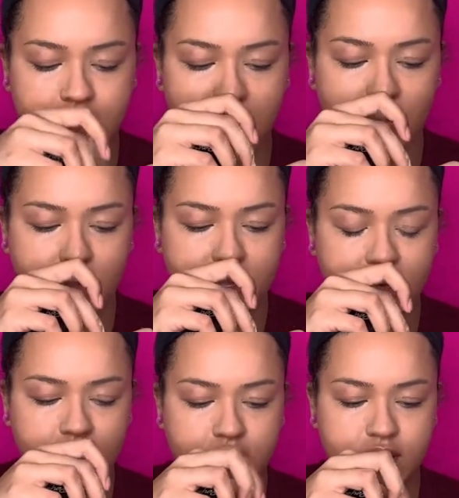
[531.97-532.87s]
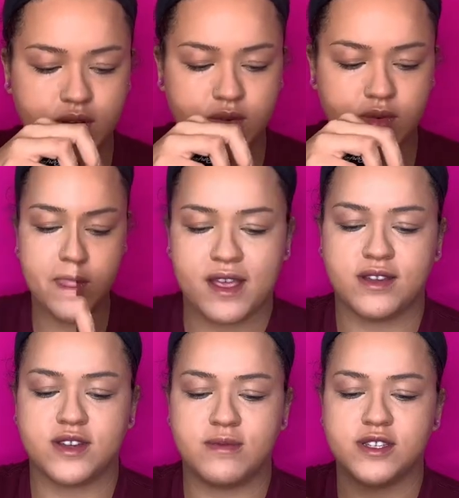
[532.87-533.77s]
golden one. Ooh,
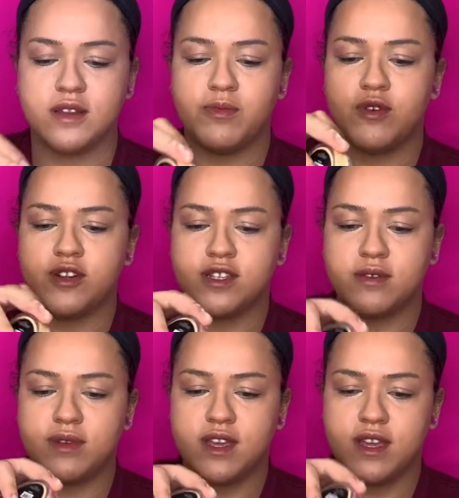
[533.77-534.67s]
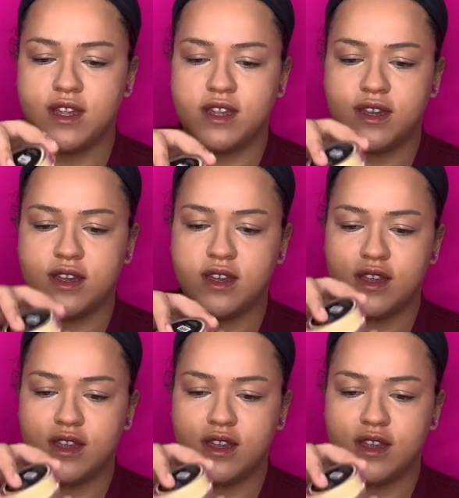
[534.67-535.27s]
so I'm just gonna pour some in.